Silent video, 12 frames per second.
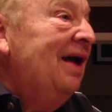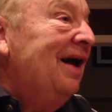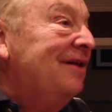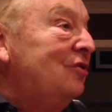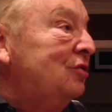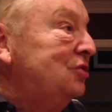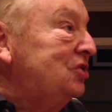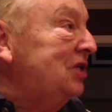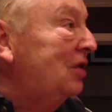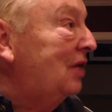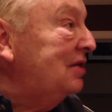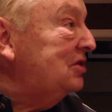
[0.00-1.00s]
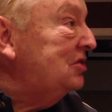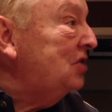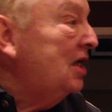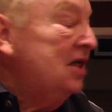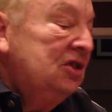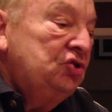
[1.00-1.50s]
I told Syl, I said,
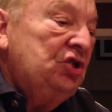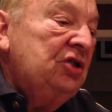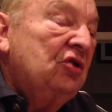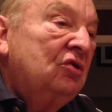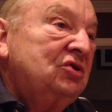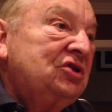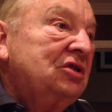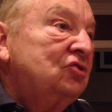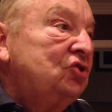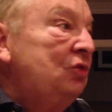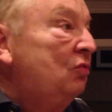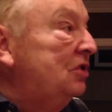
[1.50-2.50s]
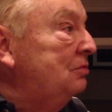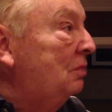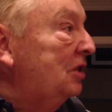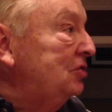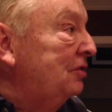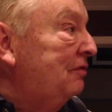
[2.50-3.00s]
she told Syl she wasn't
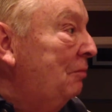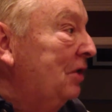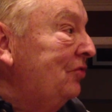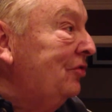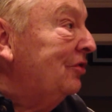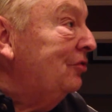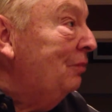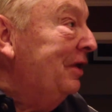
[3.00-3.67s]
much of a business